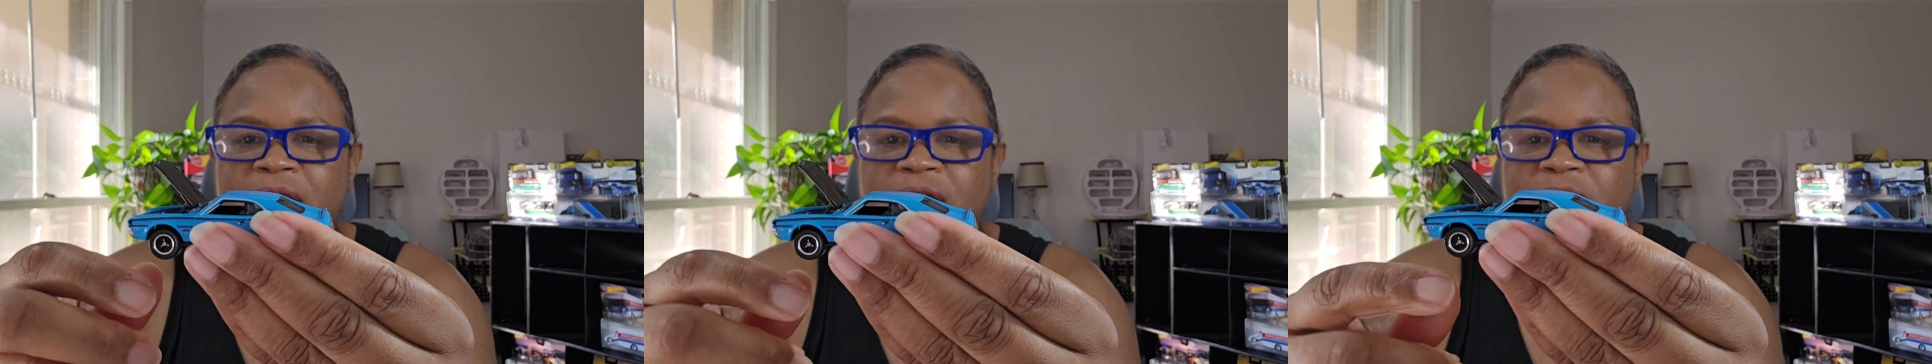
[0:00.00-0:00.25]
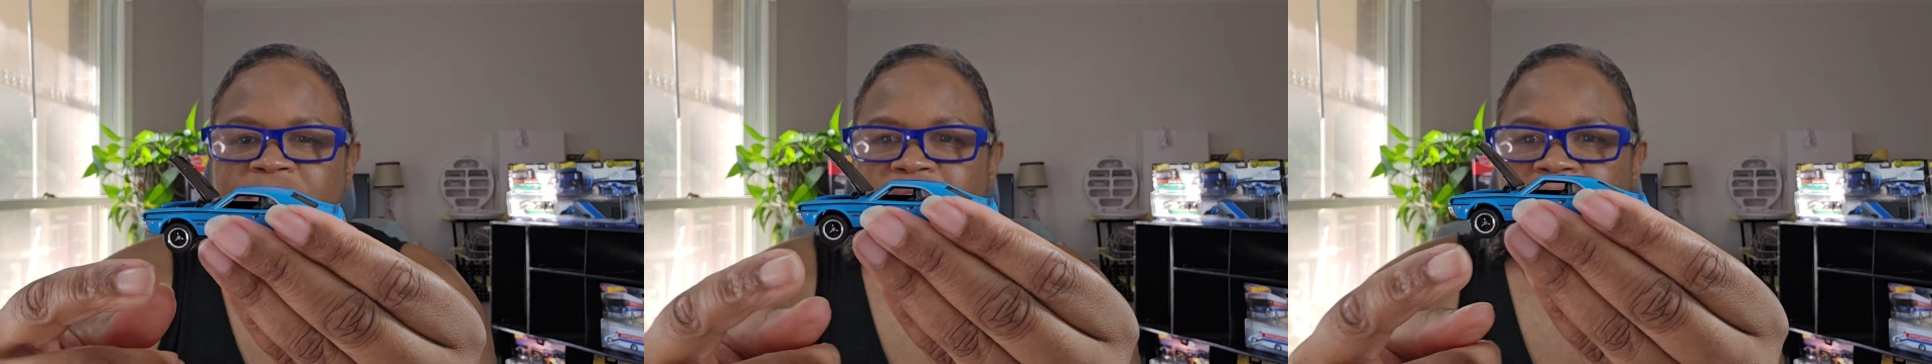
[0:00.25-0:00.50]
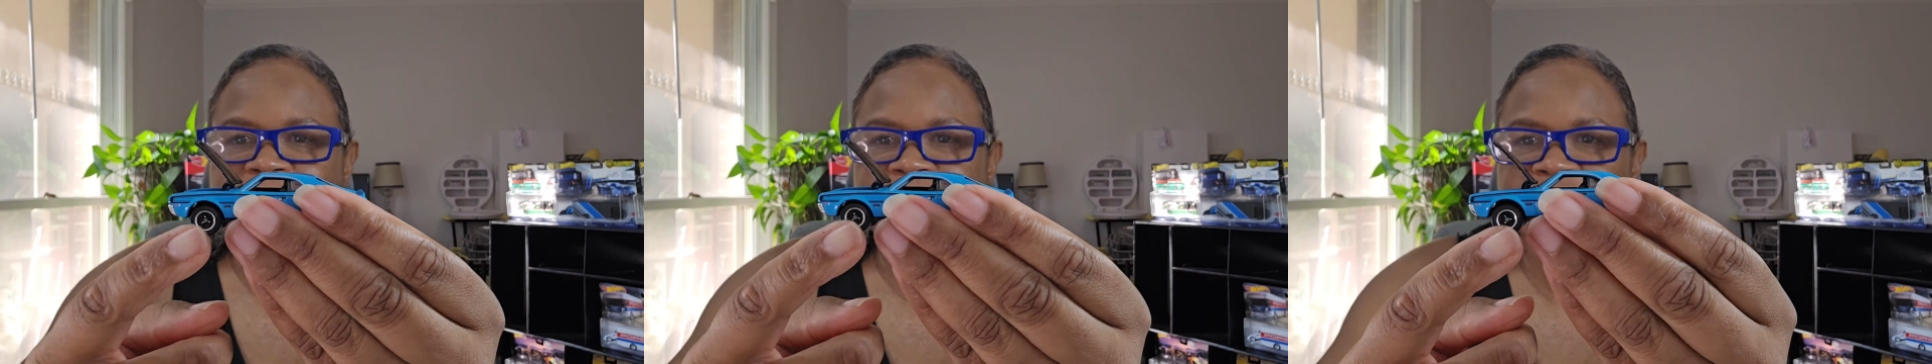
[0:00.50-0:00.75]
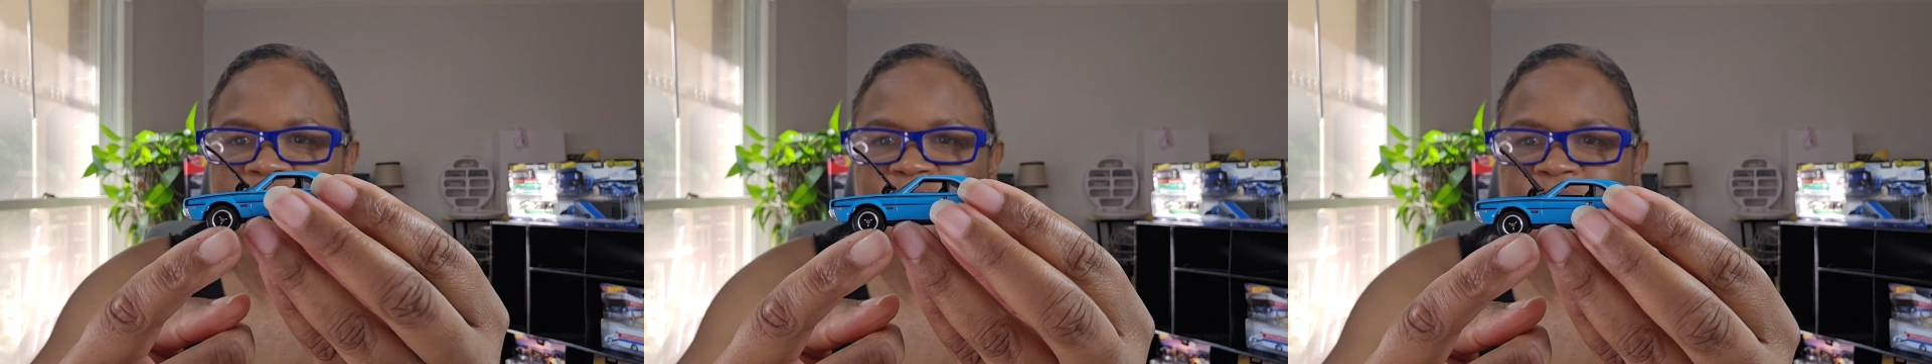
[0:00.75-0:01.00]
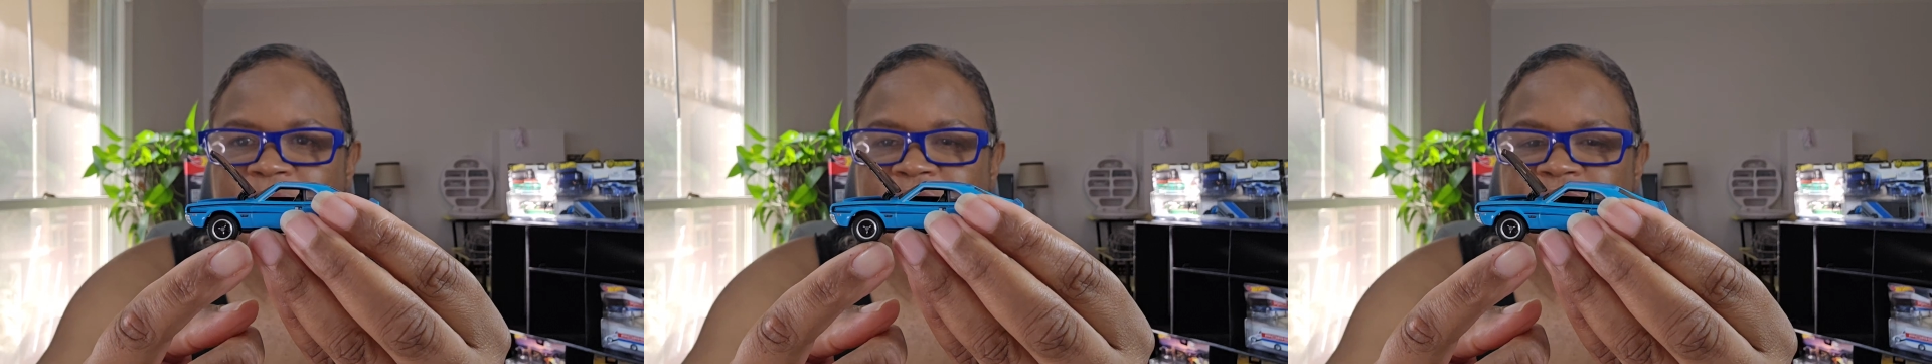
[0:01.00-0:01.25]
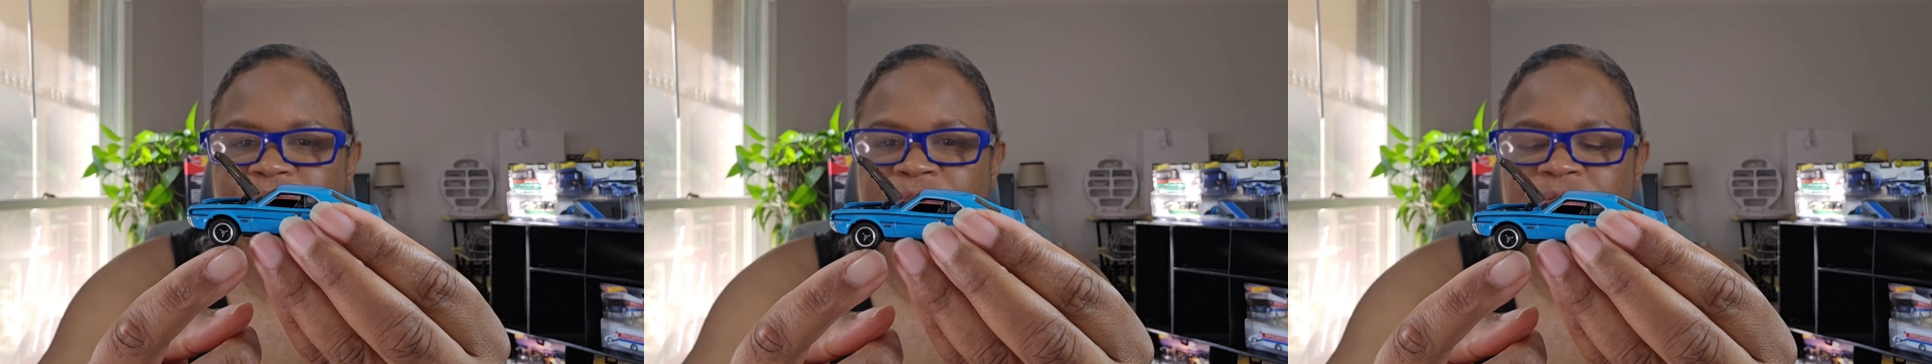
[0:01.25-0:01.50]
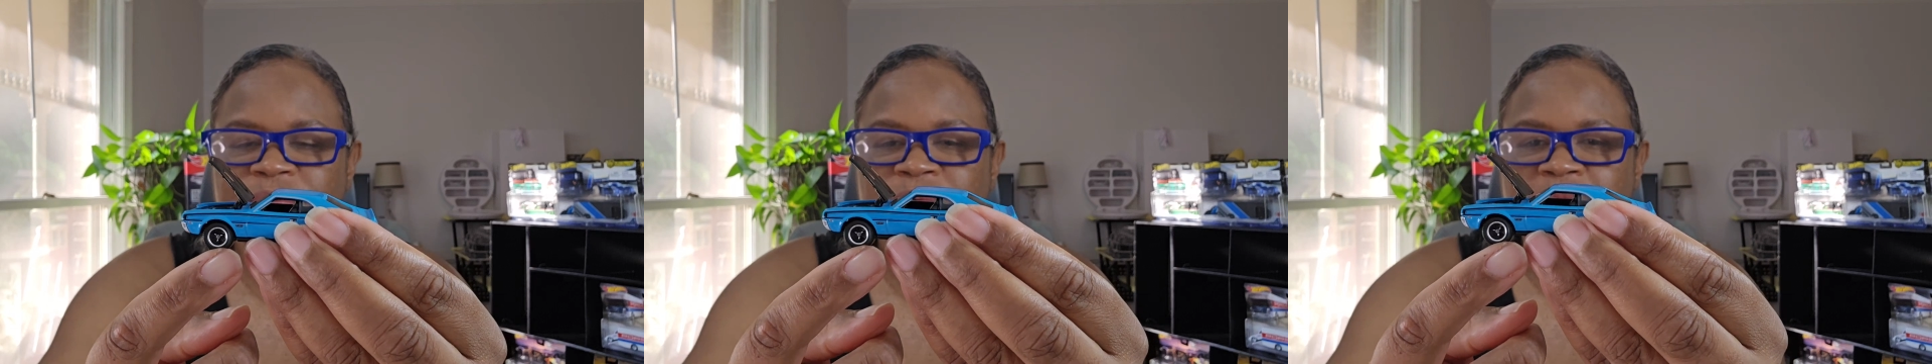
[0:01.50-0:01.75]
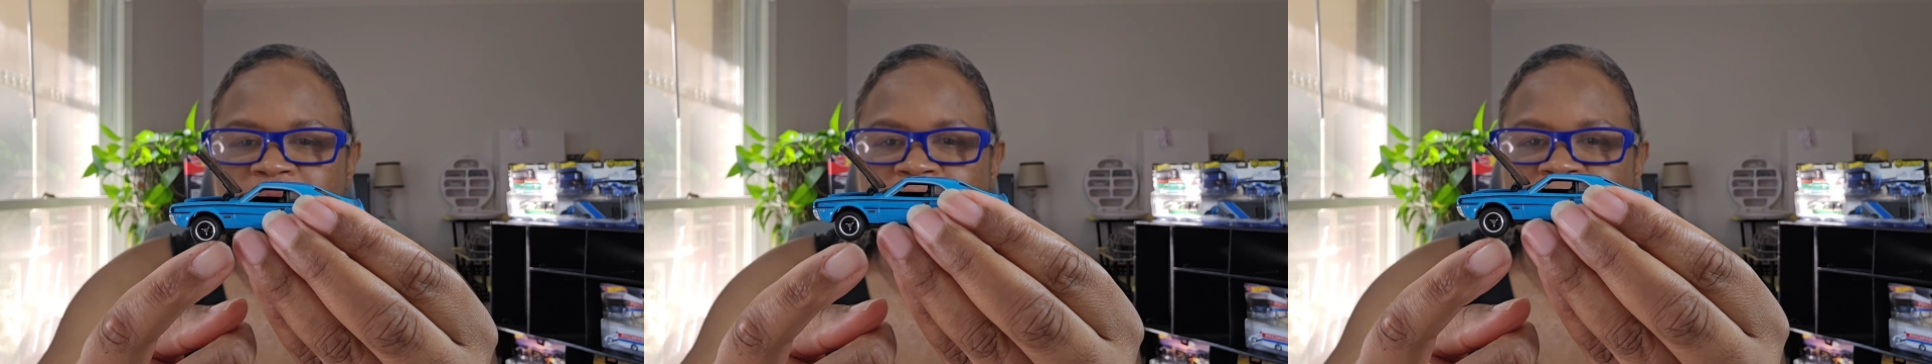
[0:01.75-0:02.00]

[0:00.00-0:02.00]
You know, it's got these little retro